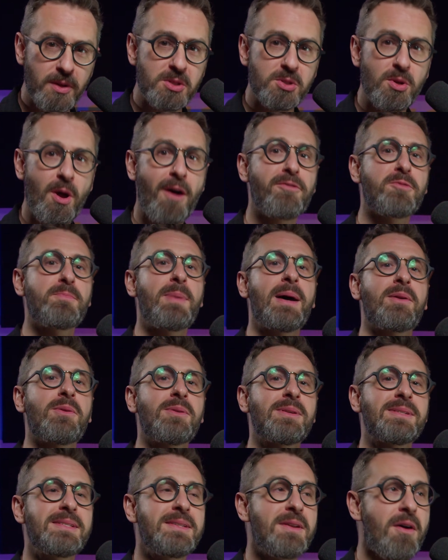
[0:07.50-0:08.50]
soft
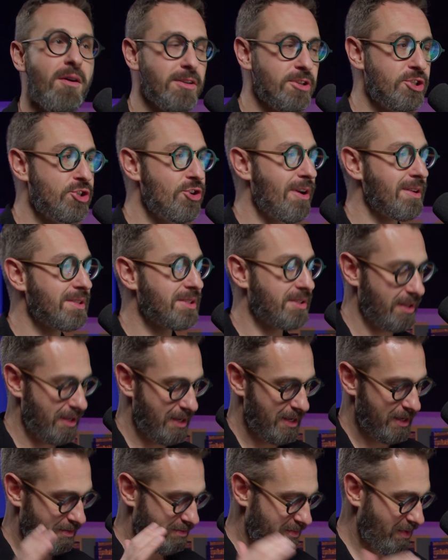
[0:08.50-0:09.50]
pedal is not just
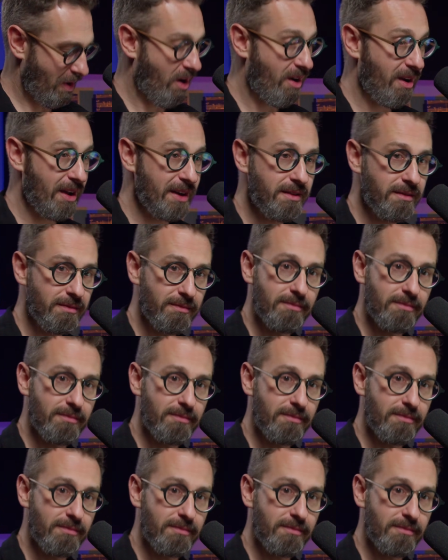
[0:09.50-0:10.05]
on